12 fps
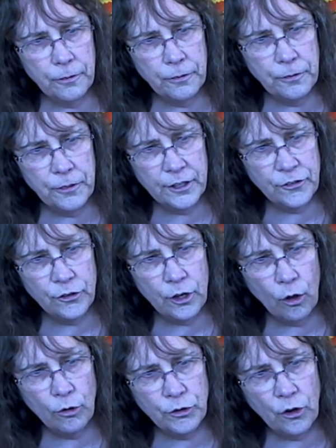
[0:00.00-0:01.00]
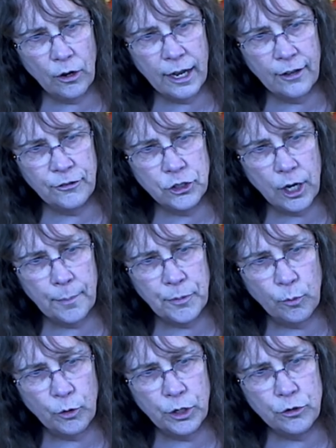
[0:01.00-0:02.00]
this note's our F sharp
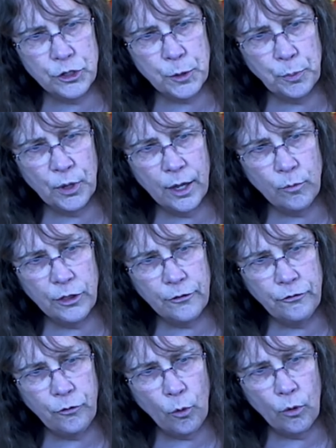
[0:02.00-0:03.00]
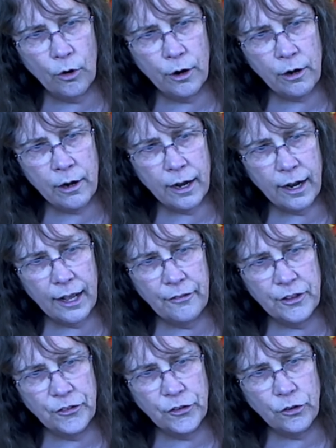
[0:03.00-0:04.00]
that we're used to playing with a 4.
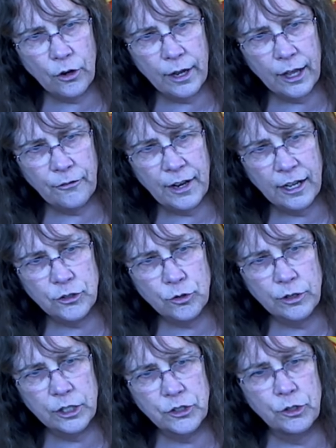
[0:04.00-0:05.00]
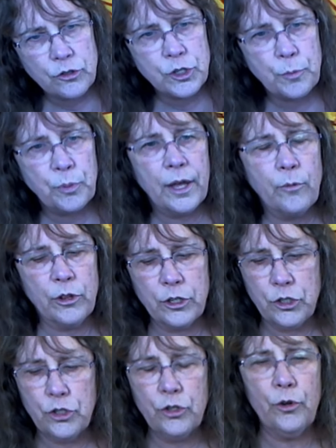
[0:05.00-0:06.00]
And this is our F natural that's used to playing with a
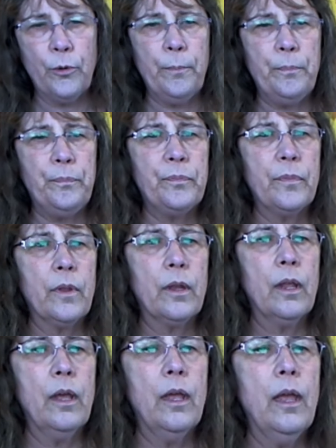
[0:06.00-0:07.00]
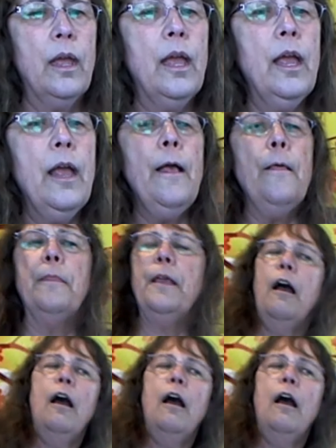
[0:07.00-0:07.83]
2. The